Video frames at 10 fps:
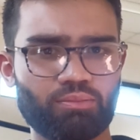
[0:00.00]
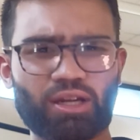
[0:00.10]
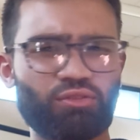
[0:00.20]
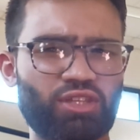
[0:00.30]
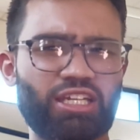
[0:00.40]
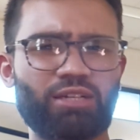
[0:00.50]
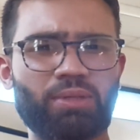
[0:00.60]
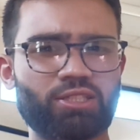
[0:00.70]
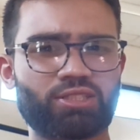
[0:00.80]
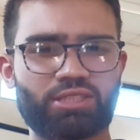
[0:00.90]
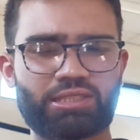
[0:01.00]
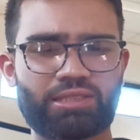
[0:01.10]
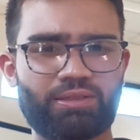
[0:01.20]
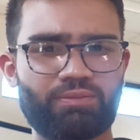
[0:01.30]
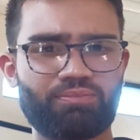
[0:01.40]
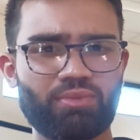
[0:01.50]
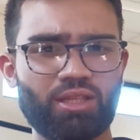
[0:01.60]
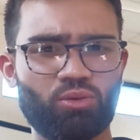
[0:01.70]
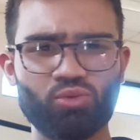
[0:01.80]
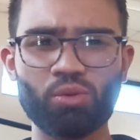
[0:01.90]
But if you think about it,
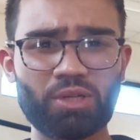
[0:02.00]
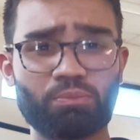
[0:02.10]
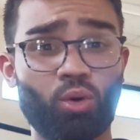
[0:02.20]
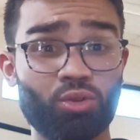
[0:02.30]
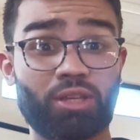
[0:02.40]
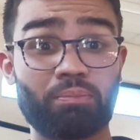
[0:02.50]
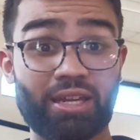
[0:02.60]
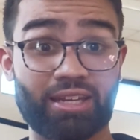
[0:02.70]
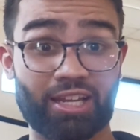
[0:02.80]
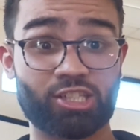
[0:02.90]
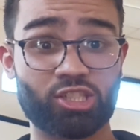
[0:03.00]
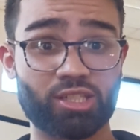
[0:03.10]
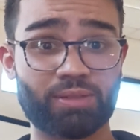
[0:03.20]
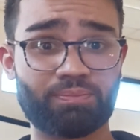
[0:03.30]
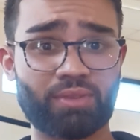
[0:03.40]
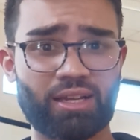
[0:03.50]
women more than men actually